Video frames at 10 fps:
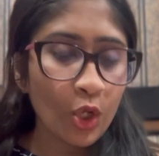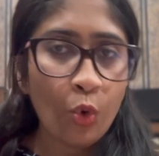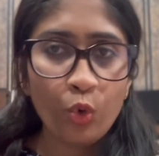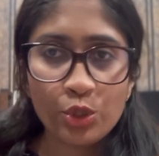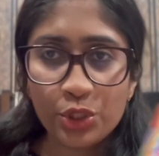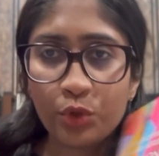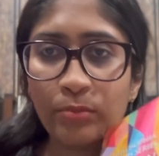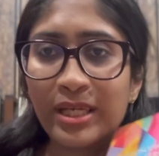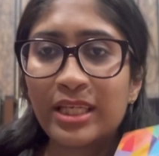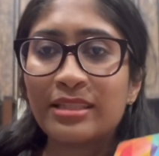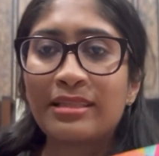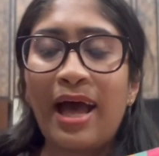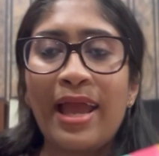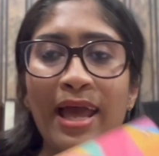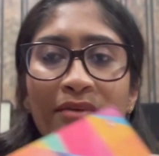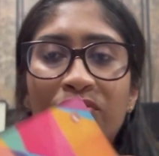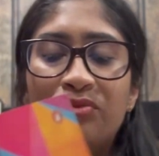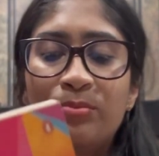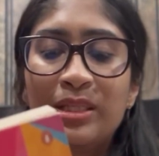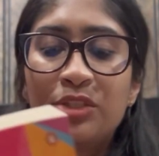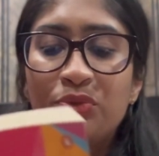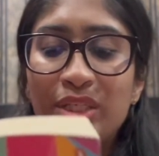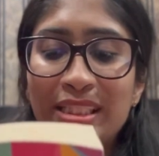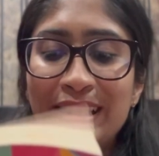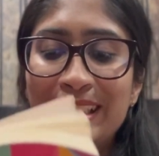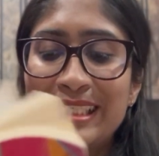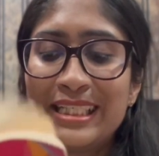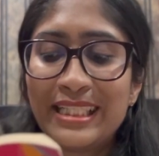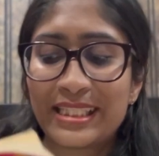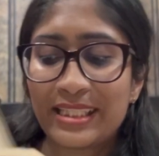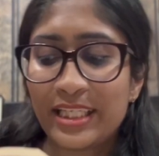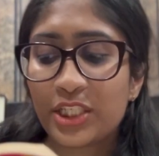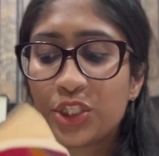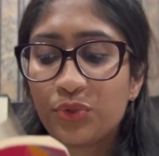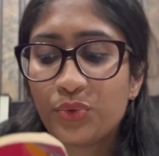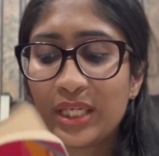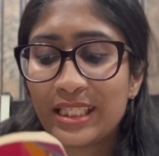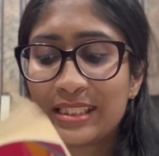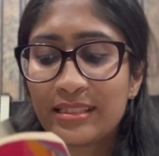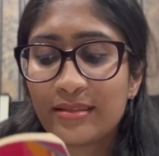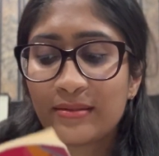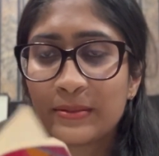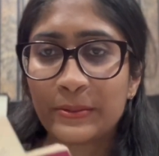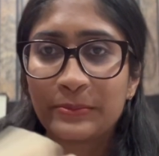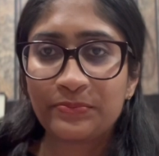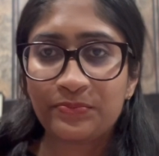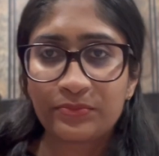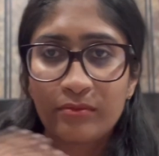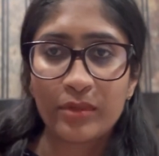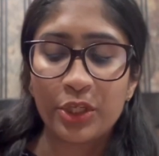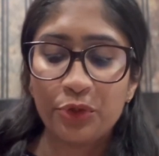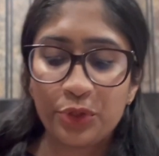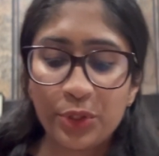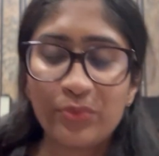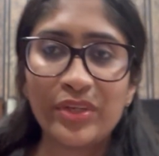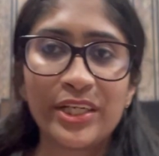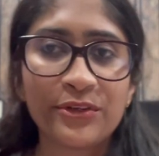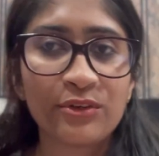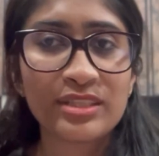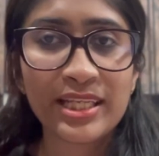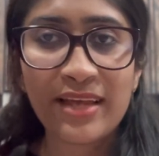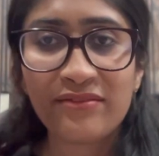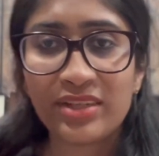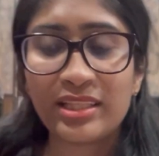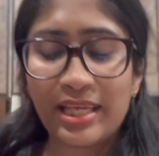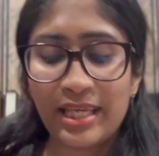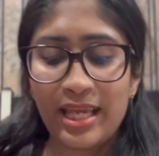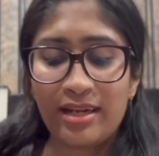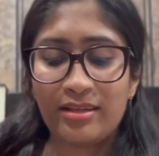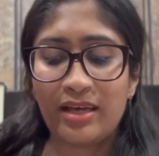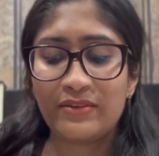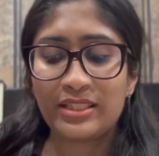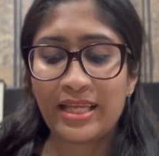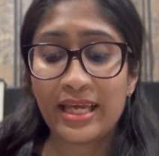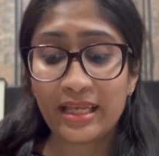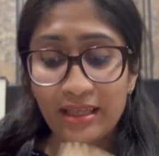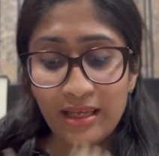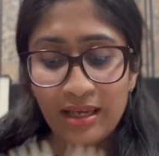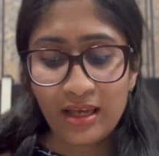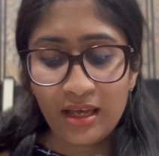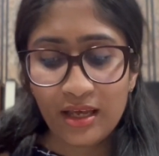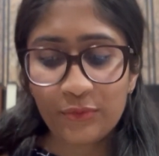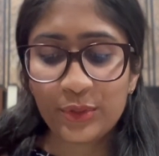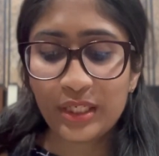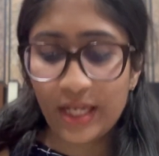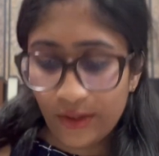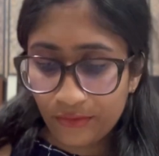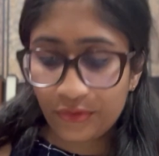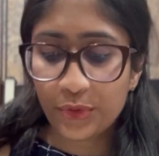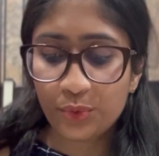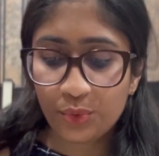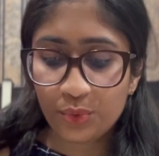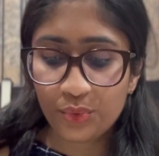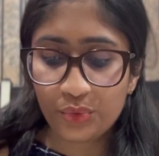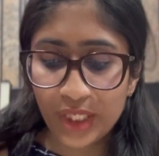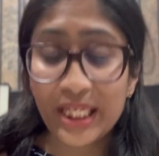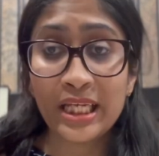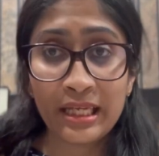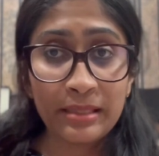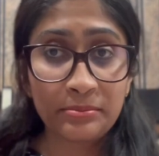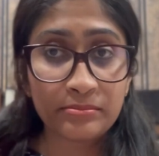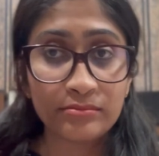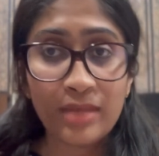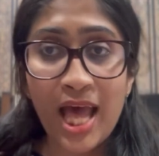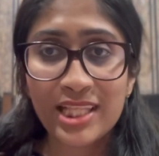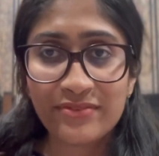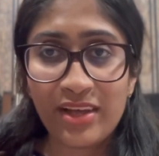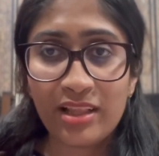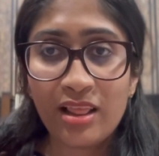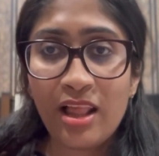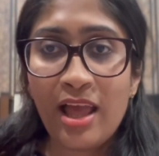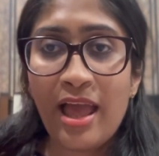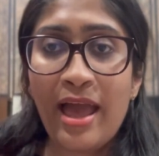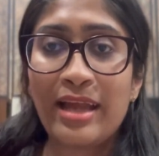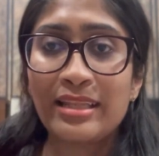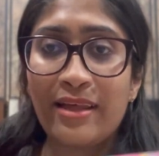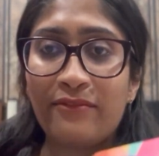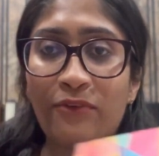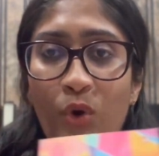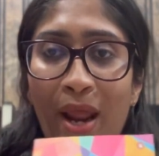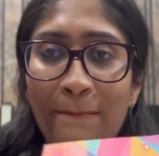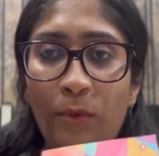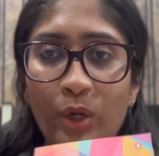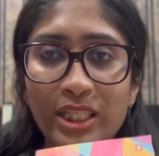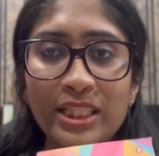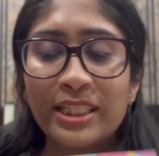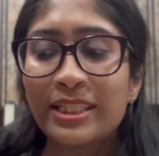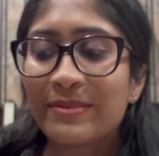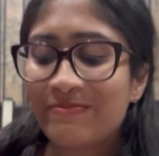Osho, because I have been recently listening to his YouTube videos and everything, and I was like, would love to read him as well, and therefore I bought it.